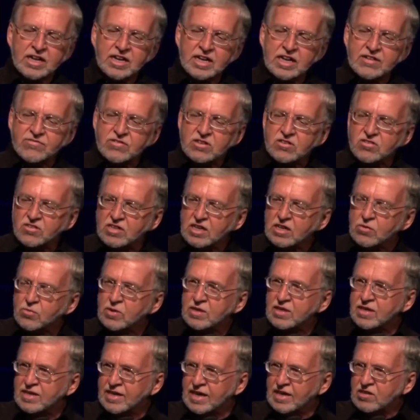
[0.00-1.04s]
if you stick
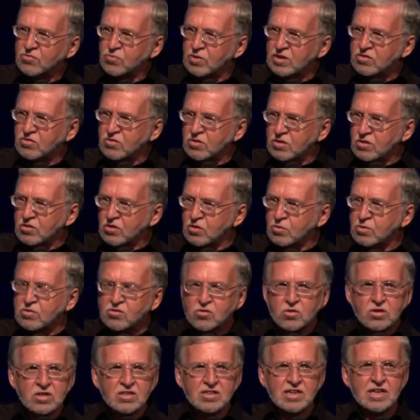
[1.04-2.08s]
with it, guess what it's going to do? It's
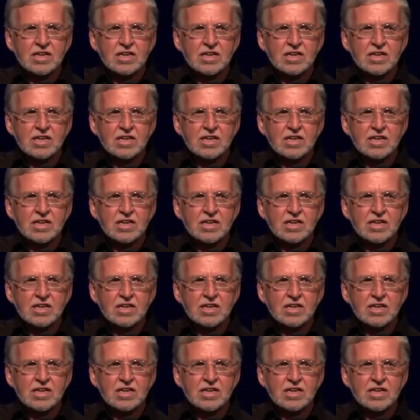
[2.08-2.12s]
going to